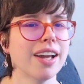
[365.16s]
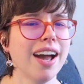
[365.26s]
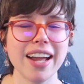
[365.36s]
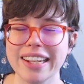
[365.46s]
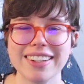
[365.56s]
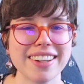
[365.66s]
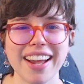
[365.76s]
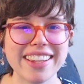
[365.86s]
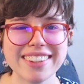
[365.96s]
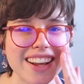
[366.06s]
God,
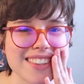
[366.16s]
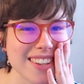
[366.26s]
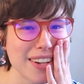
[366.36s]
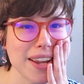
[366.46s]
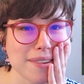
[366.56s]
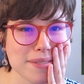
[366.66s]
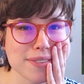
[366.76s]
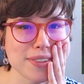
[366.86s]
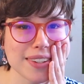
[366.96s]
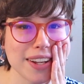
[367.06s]
I cannot say names
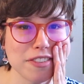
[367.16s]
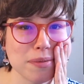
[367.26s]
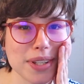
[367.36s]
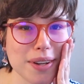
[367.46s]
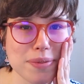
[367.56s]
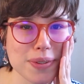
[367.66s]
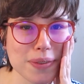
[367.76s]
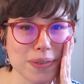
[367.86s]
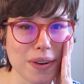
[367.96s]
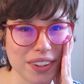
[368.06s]
for the life of me. I'm so
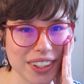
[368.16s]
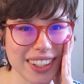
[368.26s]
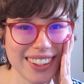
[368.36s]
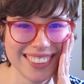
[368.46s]
sorry.